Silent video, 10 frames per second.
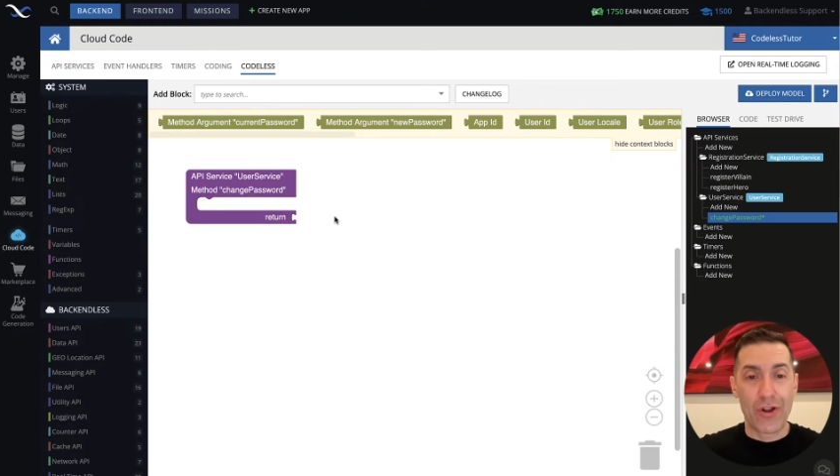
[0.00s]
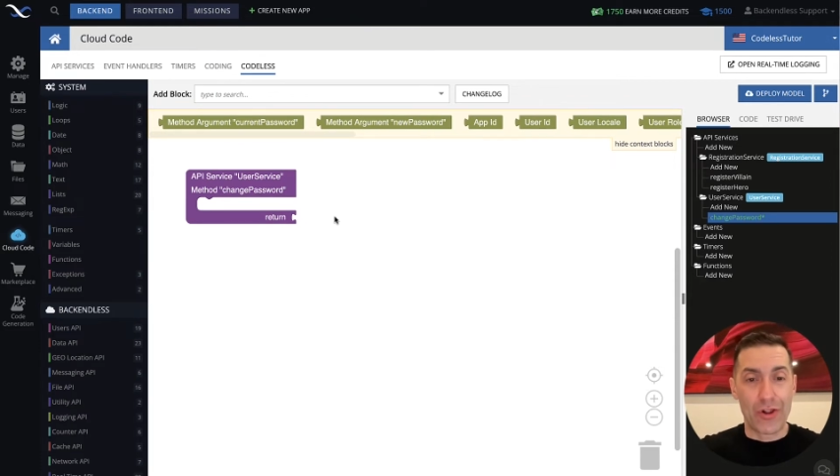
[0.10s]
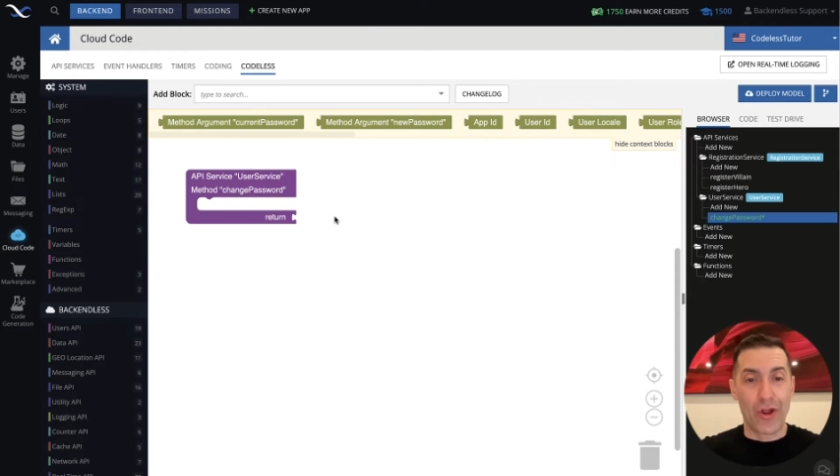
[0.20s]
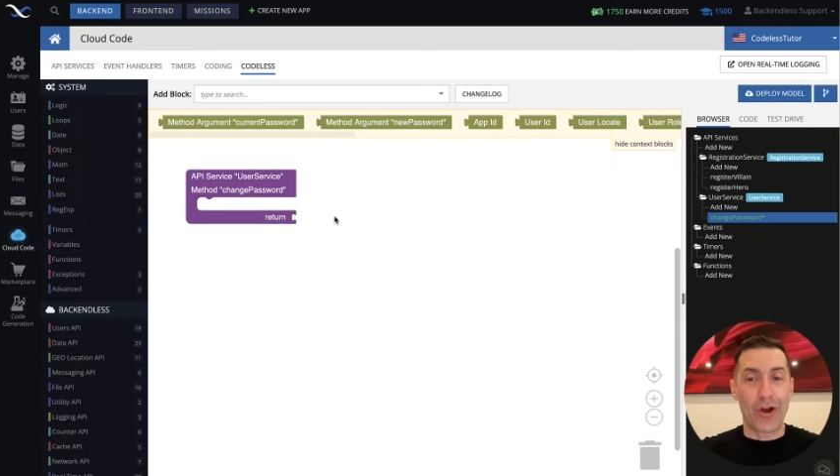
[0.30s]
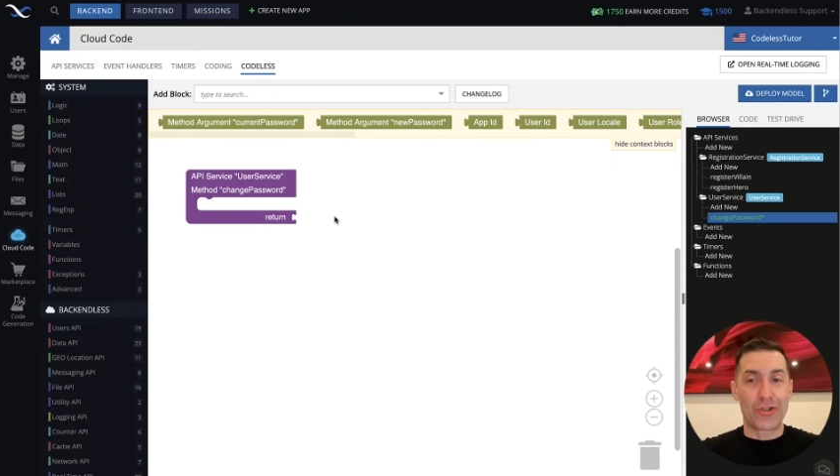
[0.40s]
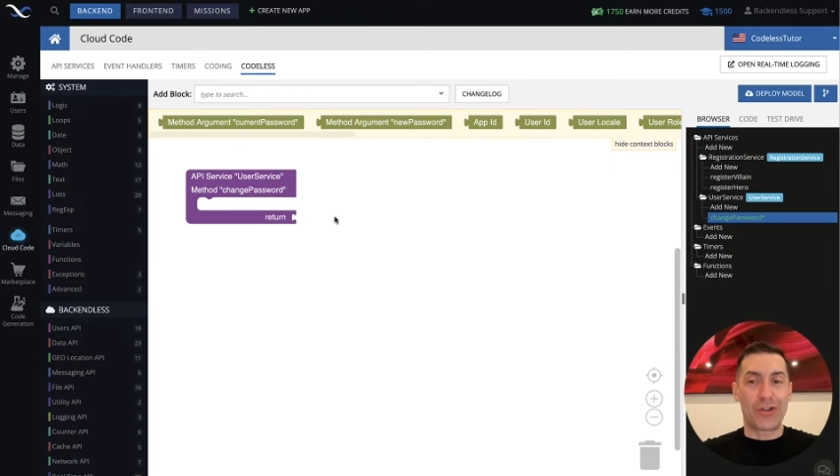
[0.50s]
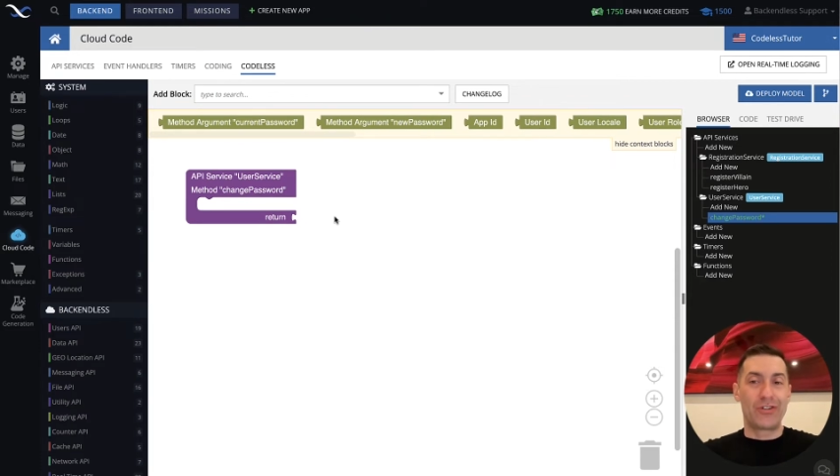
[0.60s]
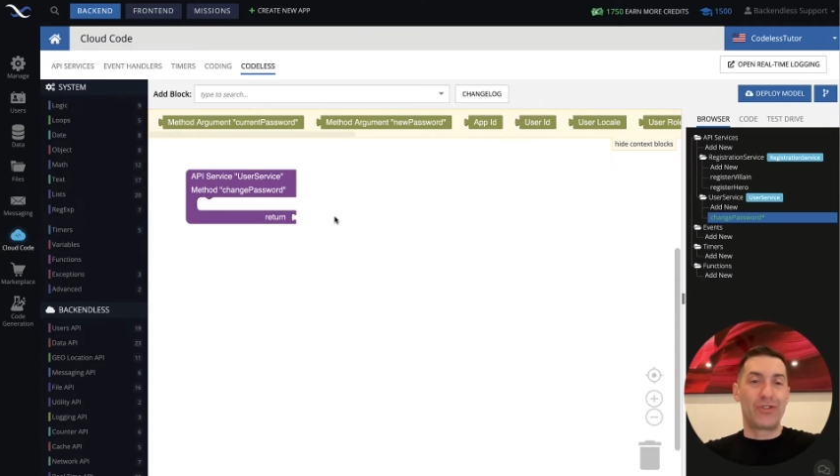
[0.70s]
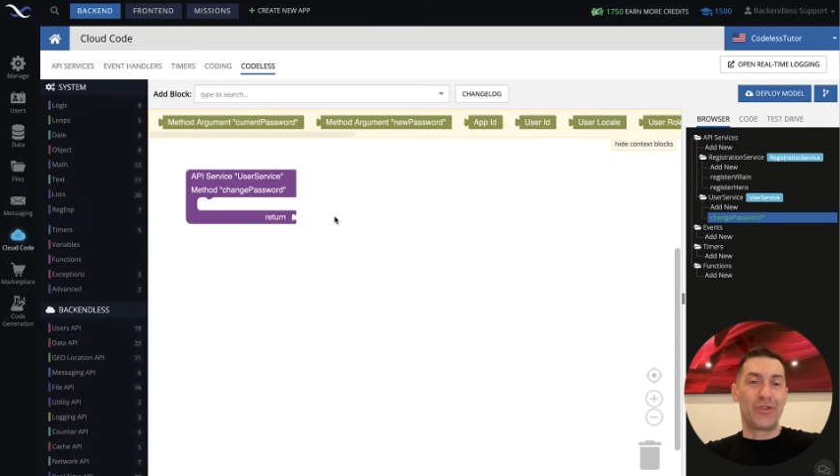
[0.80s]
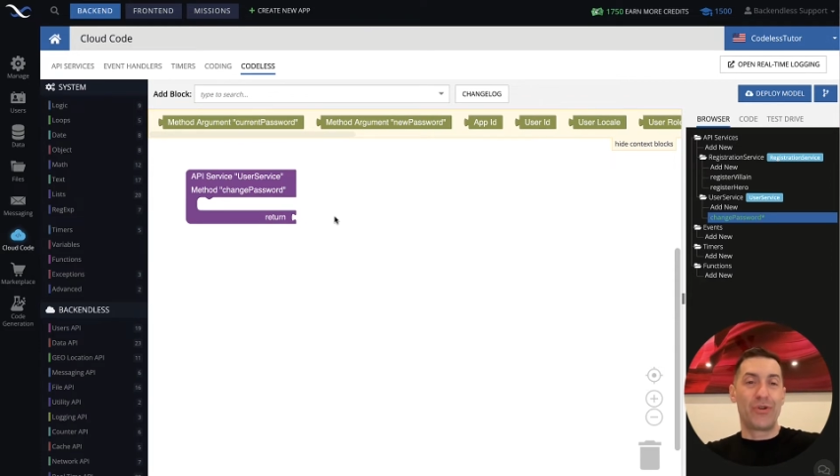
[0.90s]
logic
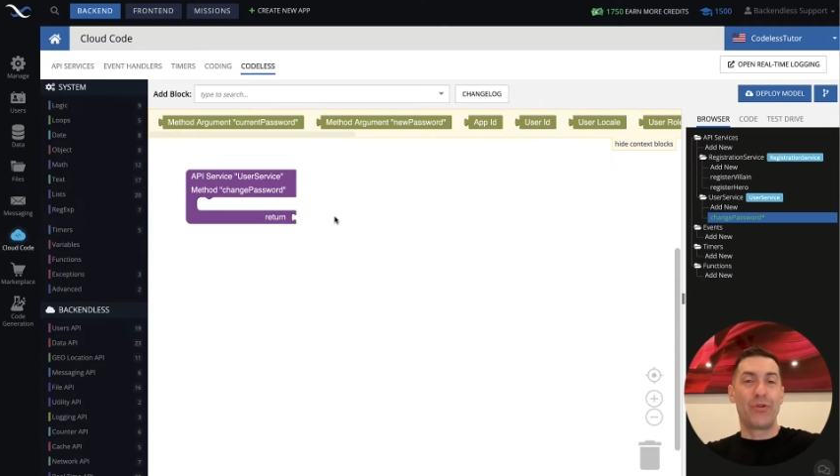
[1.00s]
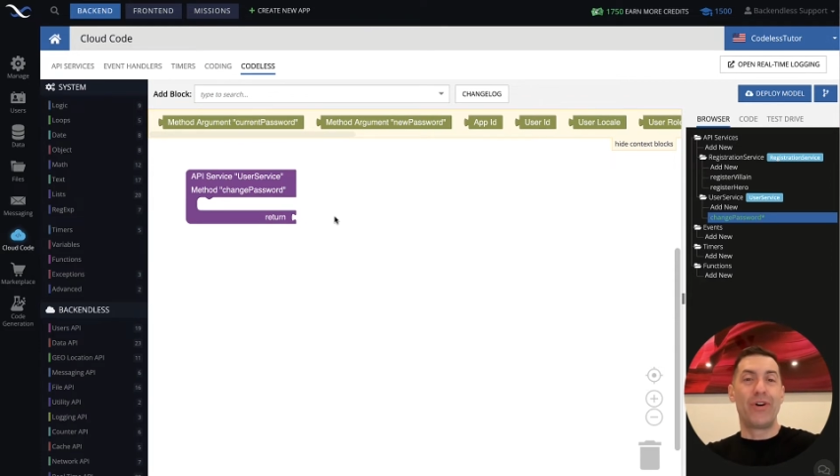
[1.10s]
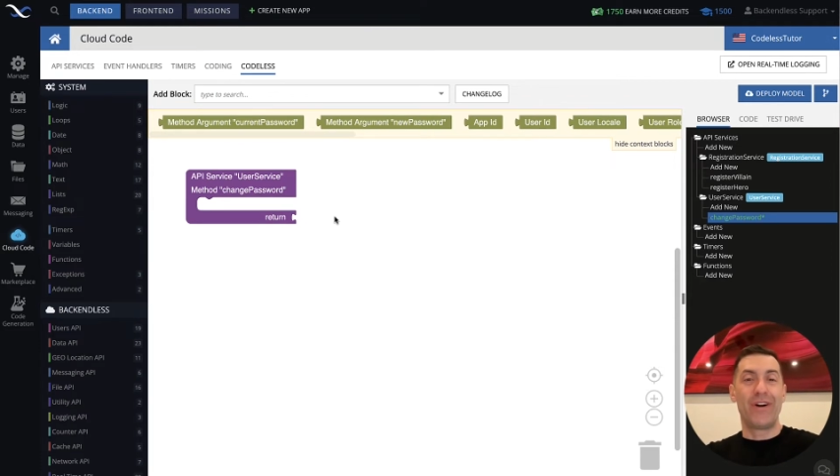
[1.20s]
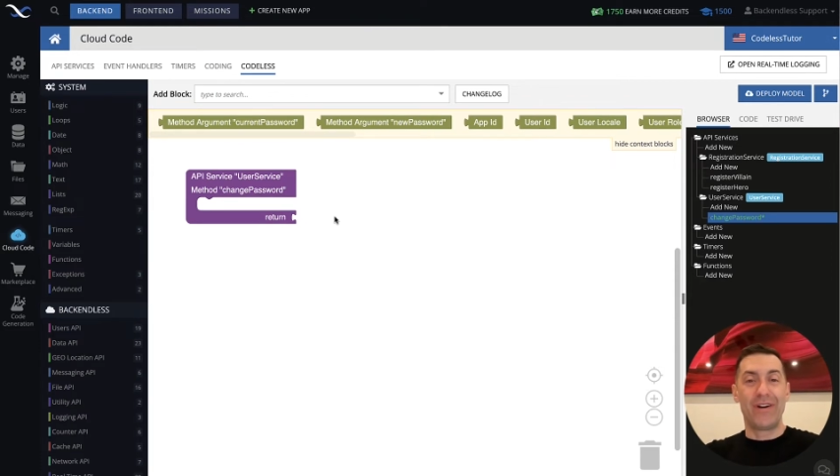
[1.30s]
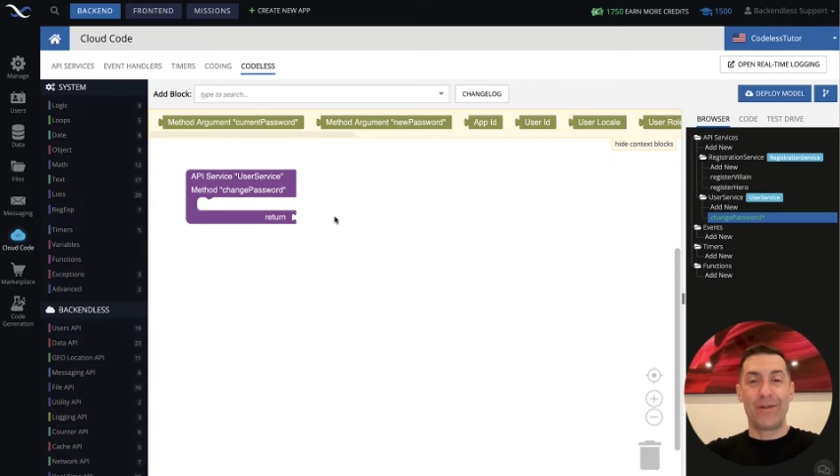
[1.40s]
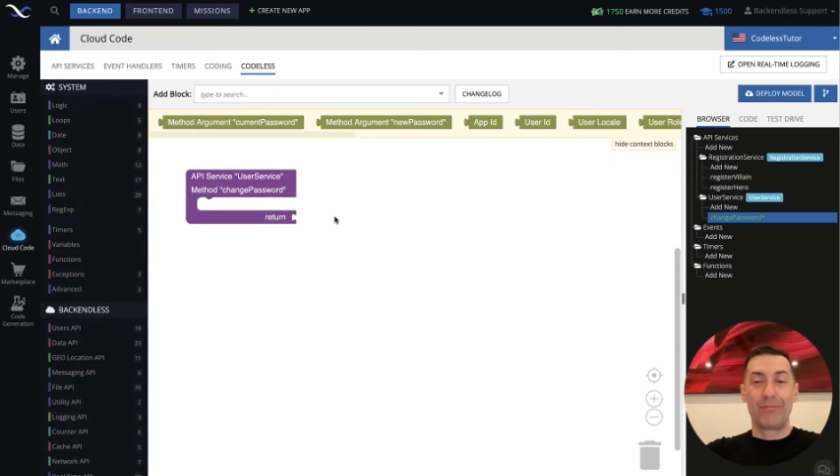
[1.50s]
to uh,